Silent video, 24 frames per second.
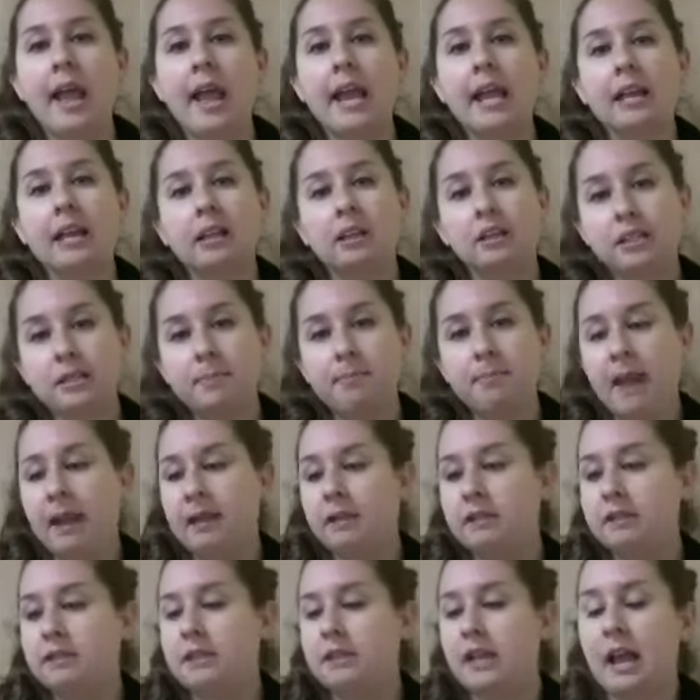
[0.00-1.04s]
it
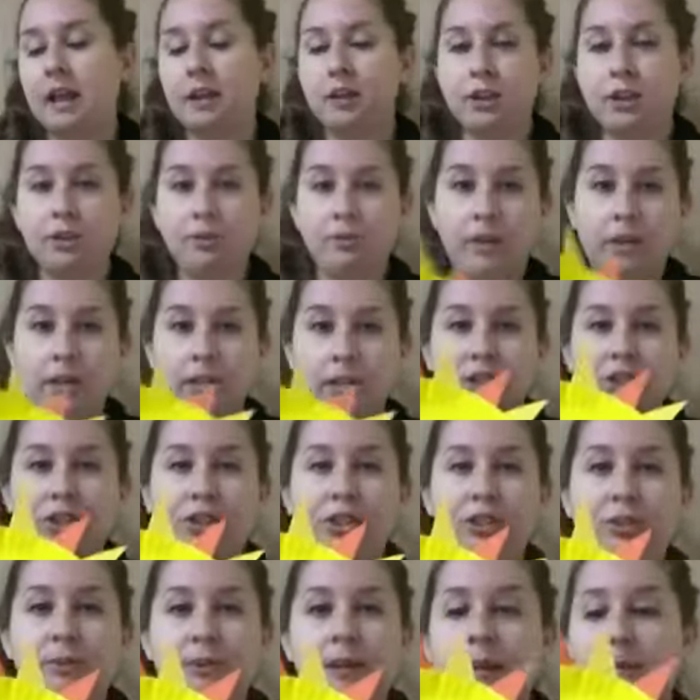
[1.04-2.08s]
depends on how you want to
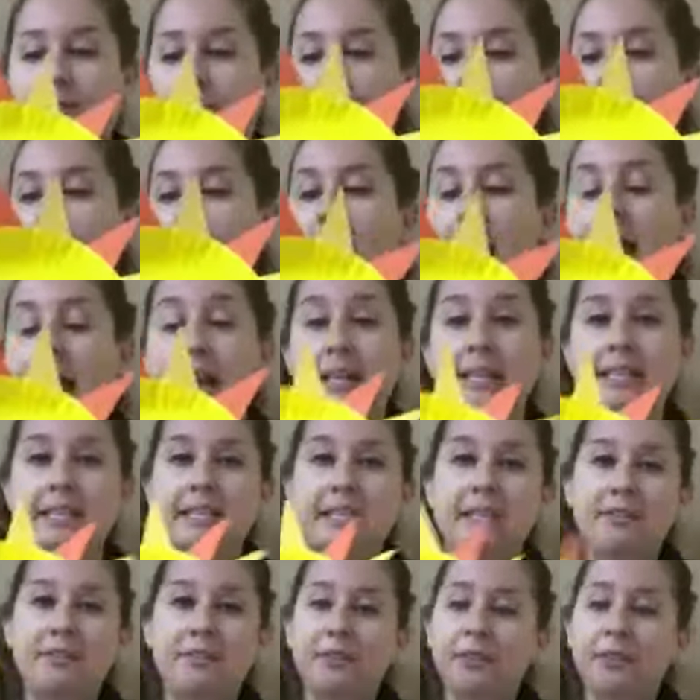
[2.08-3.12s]
do it. What I
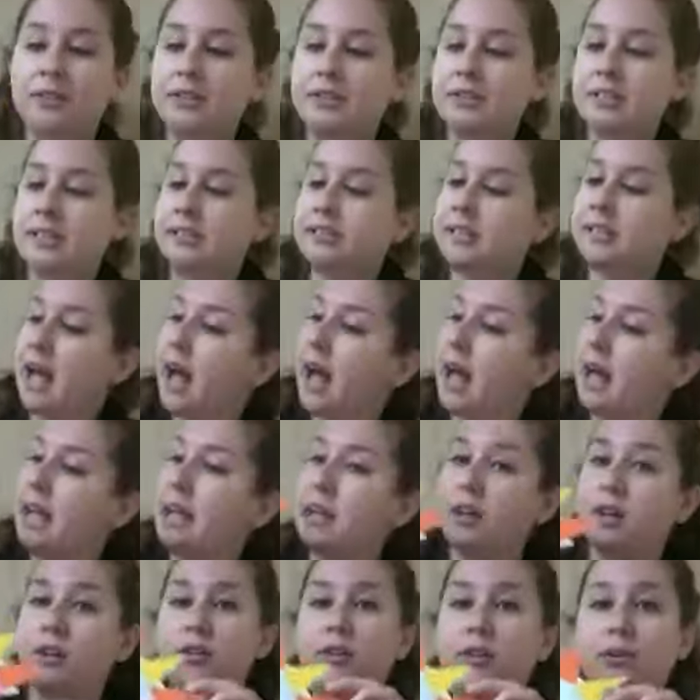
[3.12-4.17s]
did first is I
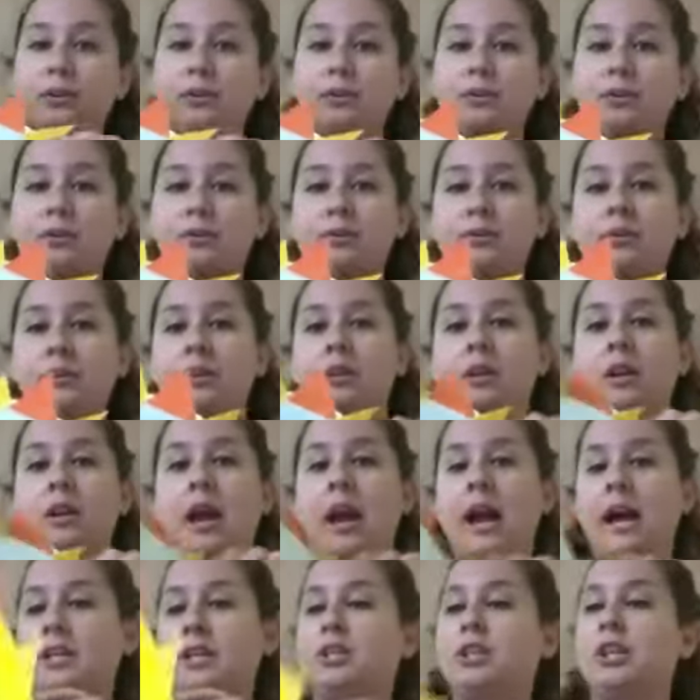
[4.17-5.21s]

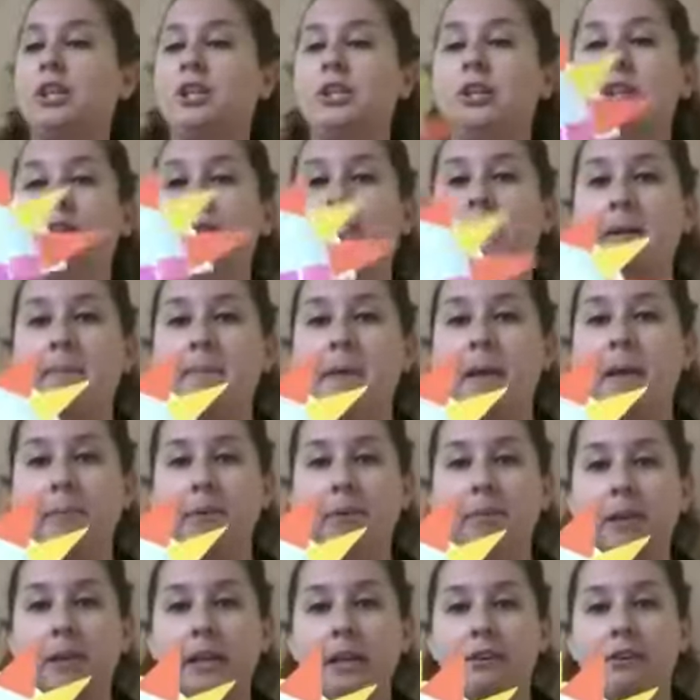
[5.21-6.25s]
turned my
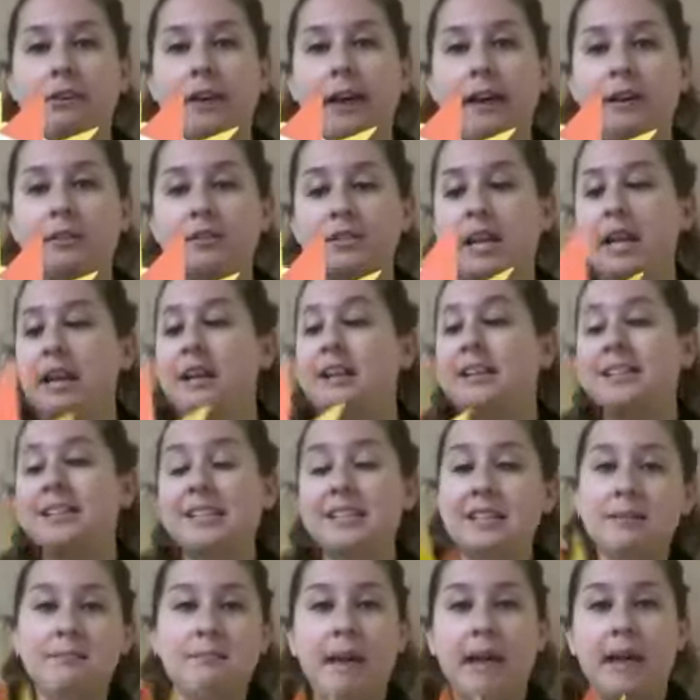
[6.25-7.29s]
paper plate around, and it
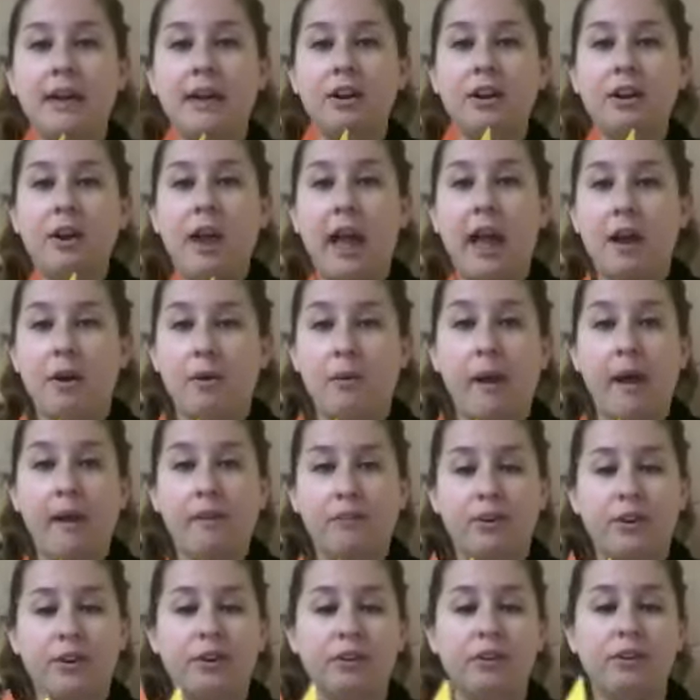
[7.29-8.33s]
doesn't matter
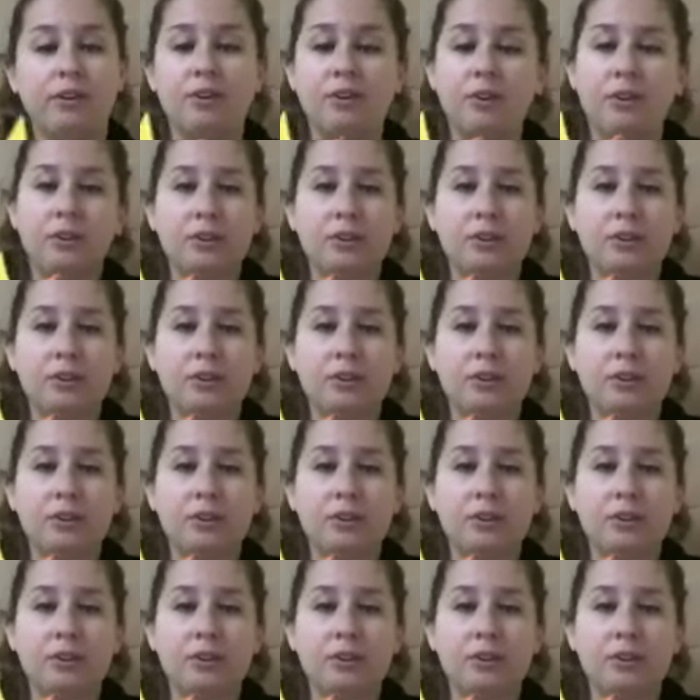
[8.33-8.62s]
however you